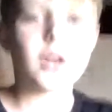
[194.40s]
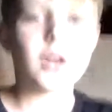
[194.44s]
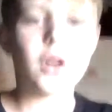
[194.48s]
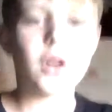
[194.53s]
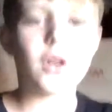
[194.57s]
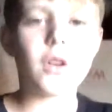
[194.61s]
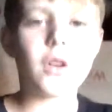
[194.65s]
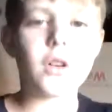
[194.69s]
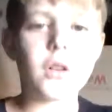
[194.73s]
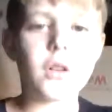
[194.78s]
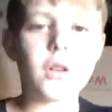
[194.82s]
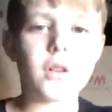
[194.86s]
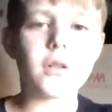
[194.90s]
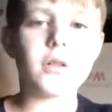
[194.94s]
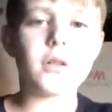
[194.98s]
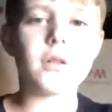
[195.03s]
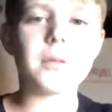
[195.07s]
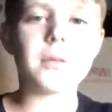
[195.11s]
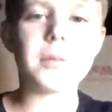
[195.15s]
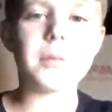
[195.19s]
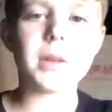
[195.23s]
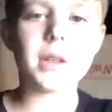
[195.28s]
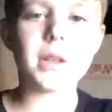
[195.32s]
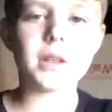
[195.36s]

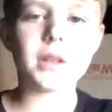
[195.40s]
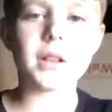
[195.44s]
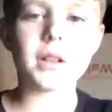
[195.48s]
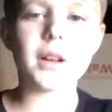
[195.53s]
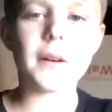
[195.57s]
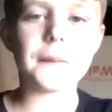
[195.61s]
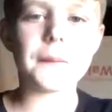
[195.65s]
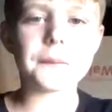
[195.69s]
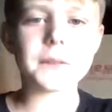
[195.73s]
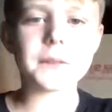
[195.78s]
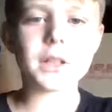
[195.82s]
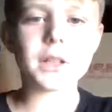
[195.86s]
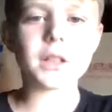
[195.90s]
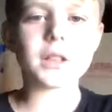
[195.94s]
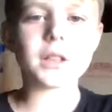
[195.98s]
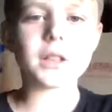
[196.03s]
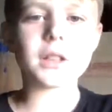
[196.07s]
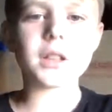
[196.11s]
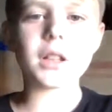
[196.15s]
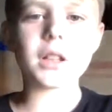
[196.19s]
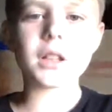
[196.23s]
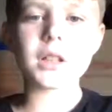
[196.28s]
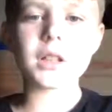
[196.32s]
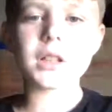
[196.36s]
or be left in
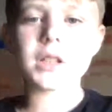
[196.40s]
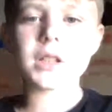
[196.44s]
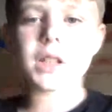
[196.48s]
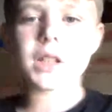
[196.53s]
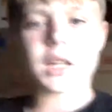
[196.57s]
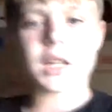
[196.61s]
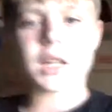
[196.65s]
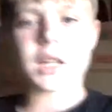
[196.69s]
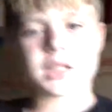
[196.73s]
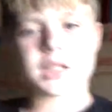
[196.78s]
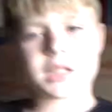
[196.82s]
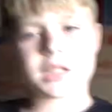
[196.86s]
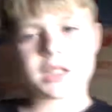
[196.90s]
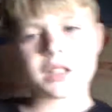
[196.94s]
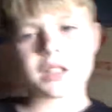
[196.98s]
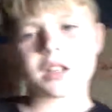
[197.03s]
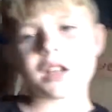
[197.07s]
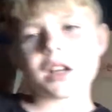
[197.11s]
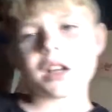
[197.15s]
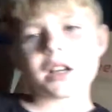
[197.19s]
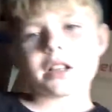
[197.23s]
the dust.